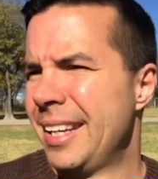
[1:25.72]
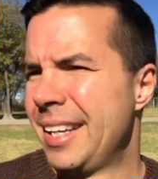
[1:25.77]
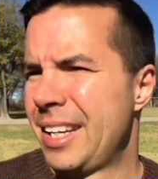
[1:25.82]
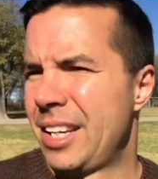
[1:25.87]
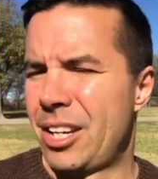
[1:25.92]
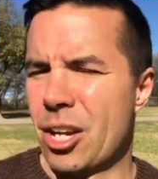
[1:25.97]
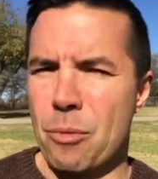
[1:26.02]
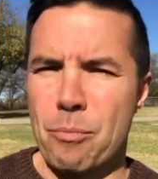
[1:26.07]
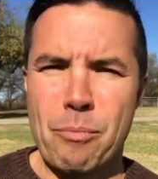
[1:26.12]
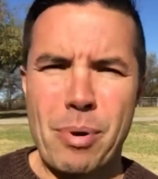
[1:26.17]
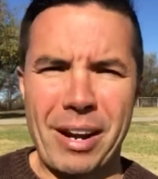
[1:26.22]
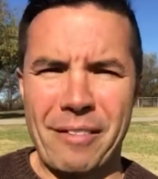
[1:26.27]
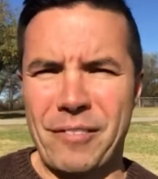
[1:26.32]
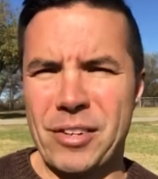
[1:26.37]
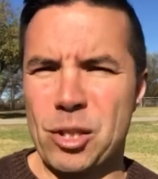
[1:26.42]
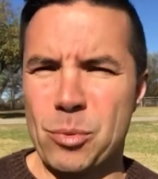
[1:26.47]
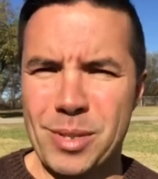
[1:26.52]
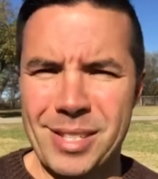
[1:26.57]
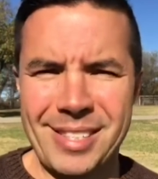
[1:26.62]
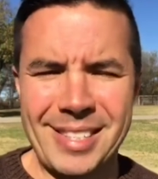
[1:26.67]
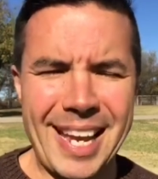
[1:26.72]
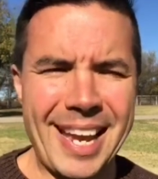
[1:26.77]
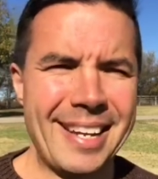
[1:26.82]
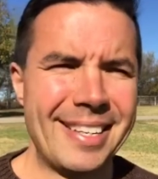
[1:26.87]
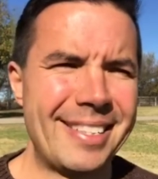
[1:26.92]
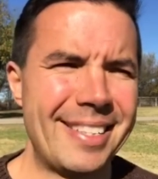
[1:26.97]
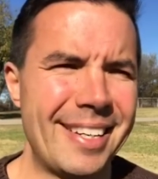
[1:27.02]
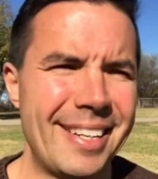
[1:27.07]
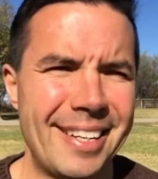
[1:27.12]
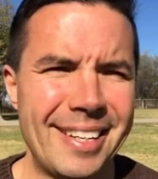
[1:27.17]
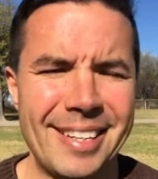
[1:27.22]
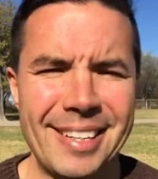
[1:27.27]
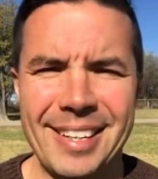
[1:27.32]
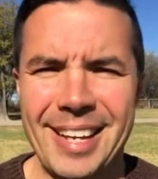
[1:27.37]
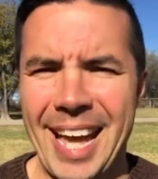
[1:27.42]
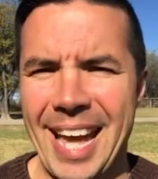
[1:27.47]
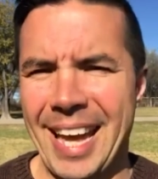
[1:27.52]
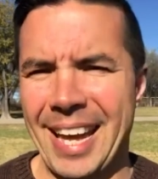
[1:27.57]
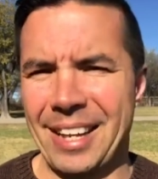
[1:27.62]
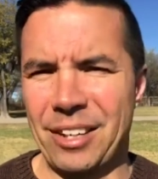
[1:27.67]
you know, breakfast with
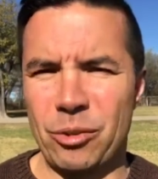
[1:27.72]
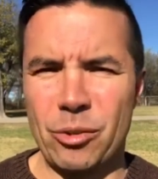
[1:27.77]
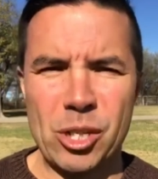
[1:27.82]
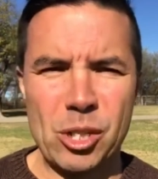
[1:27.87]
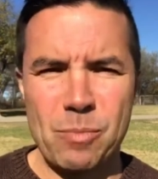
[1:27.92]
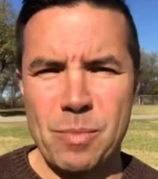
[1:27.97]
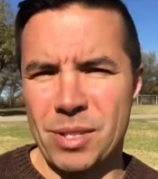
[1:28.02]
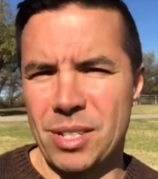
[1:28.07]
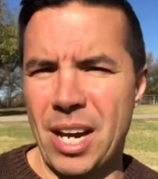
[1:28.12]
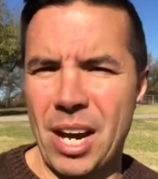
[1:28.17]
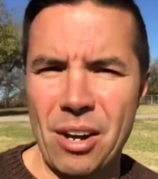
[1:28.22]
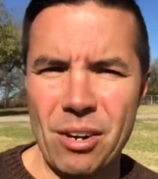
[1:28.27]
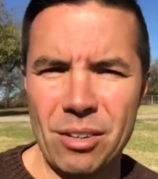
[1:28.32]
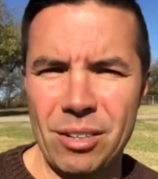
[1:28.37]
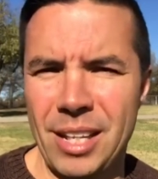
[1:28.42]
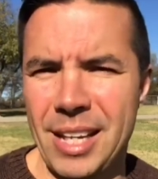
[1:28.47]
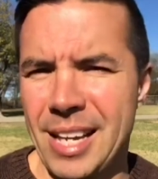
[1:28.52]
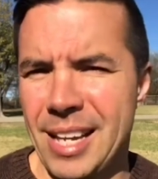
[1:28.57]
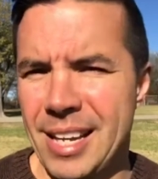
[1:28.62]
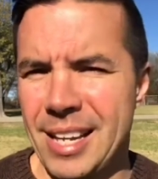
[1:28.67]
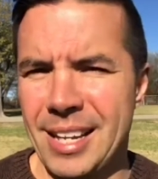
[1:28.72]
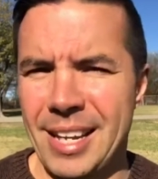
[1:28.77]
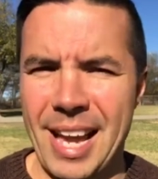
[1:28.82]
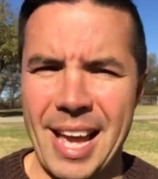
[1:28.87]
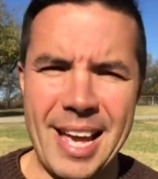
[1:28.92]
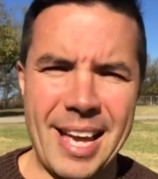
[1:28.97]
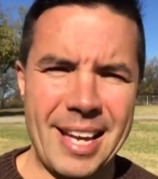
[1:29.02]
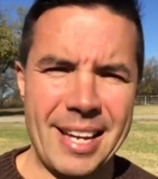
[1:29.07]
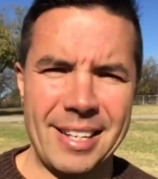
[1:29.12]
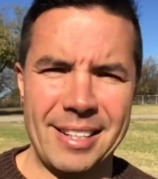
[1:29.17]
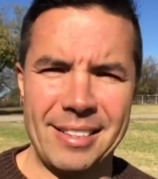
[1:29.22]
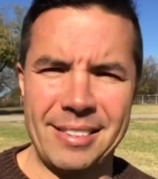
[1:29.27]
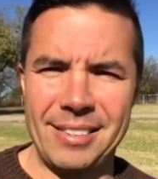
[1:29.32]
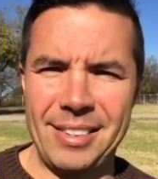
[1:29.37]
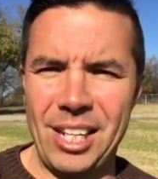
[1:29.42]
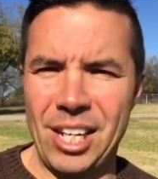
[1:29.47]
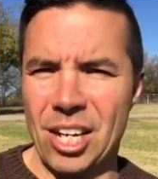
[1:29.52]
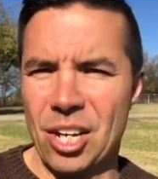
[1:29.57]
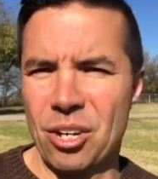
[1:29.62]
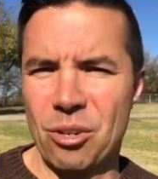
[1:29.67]
Santa and Christmas caroling and,
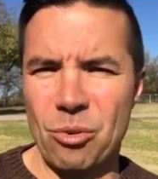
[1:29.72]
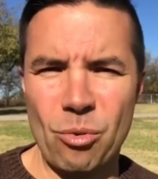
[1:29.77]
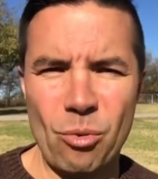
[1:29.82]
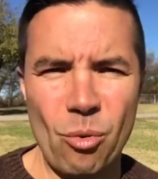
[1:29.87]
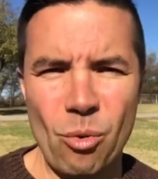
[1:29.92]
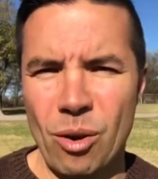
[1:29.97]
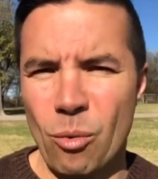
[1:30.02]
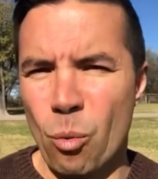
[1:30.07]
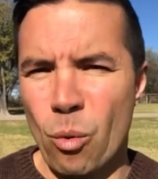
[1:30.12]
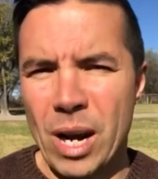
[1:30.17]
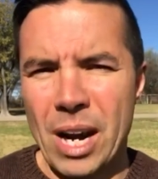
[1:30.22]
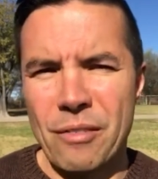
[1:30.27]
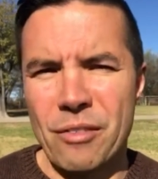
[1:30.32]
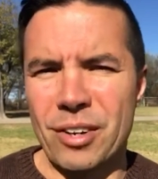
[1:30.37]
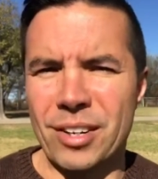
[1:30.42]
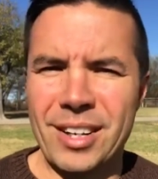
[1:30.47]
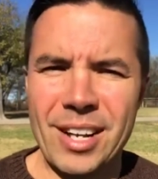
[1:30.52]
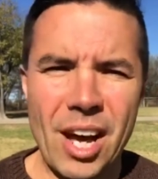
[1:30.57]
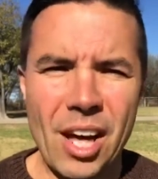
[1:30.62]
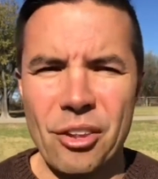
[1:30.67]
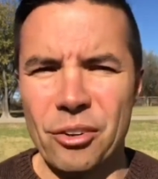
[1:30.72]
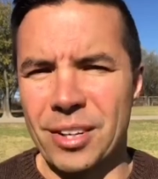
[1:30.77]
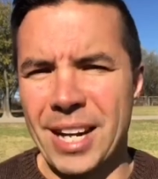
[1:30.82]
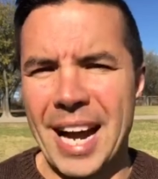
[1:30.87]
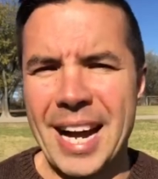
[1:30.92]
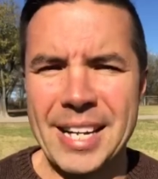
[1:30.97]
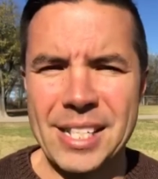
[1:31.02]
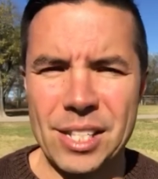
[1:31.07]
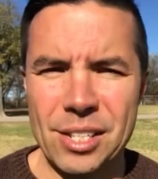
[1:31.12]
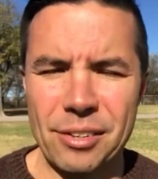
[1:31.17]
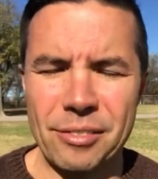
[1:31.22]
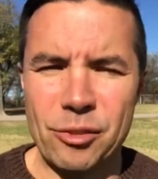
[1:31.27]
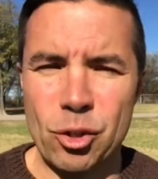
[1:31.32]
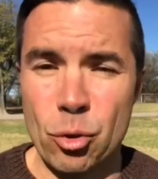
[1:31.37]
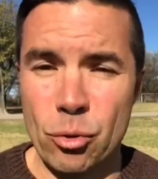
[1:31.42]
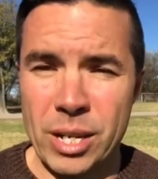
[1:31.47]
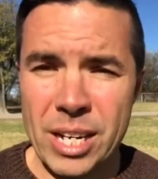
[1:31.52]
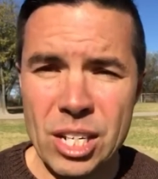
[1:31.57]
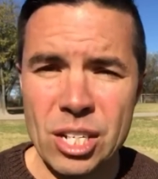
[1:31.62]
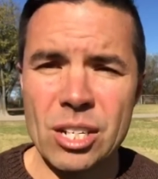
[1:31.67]
you know, whatever other kinds of
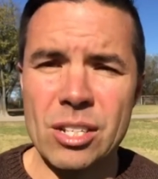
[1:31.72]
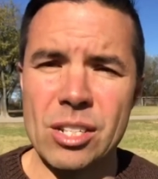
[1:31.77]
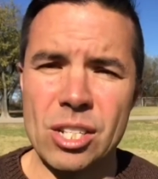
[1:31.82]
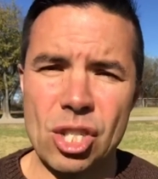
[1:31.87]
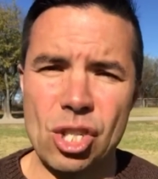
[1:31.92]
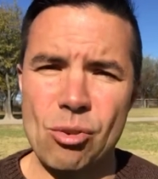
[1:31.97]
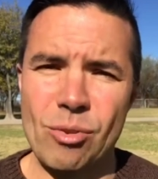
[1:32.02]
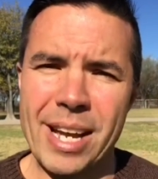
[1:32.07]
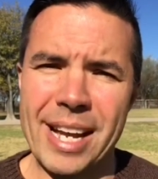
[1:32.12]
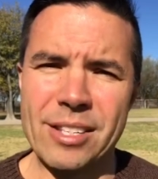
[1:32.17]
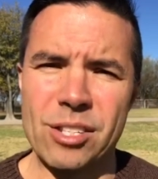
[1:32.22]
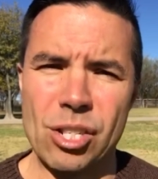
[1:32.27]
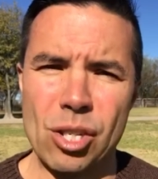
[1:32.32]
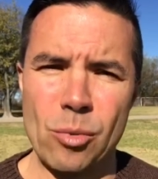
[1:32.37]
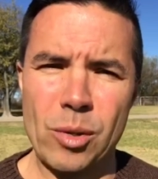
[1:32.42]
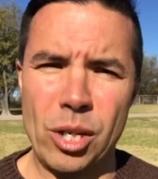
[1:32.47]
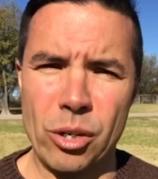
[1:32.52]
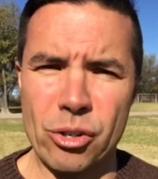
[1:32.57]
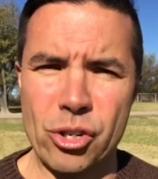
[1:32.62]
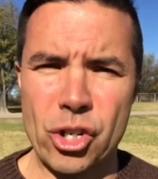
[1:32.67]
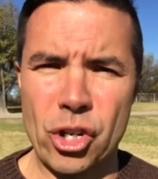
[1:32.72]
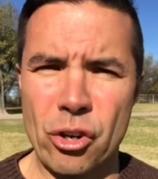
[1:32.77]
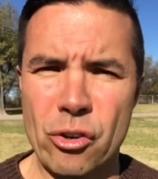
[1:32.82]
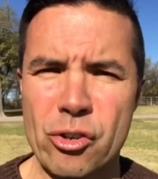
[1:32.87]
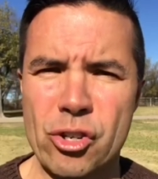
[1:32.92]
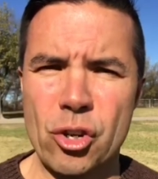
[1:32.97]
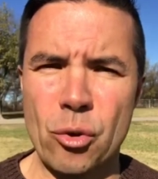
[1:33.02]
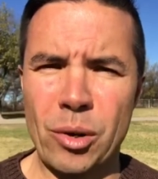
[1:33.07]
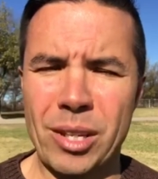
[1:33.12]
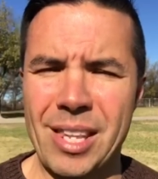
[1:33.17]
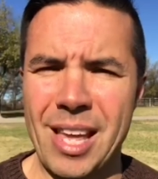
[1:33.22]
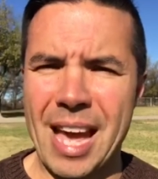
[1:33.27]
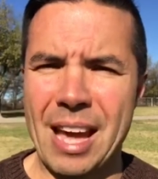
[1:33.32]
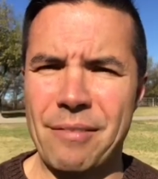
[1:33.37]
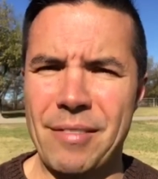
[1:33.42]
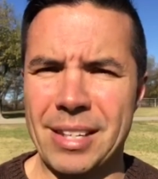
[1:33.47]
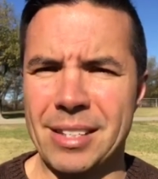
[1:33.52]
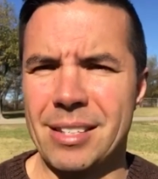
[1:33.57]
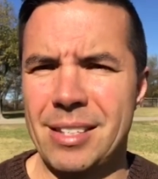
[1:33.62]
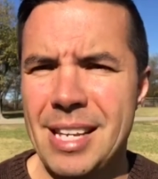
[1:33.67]
traditions that you guys do at your church during the
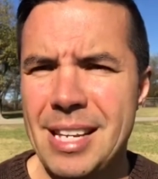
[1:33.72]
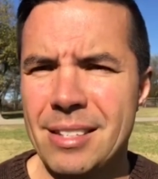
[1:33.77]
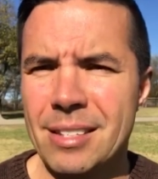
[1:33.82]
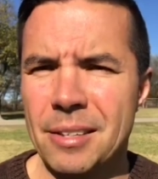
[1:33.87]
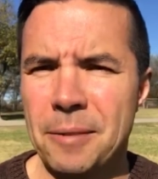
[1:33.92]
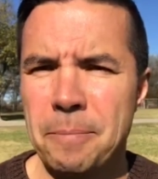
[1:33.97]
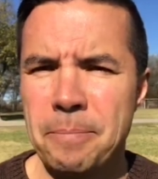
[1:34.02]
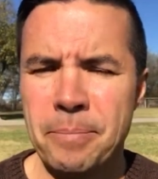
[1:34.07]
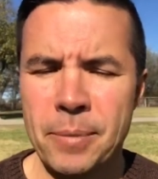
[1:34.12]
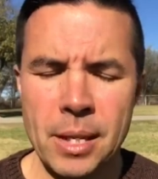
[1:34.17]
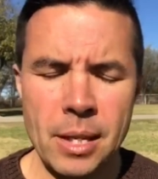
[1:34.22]
Advent season.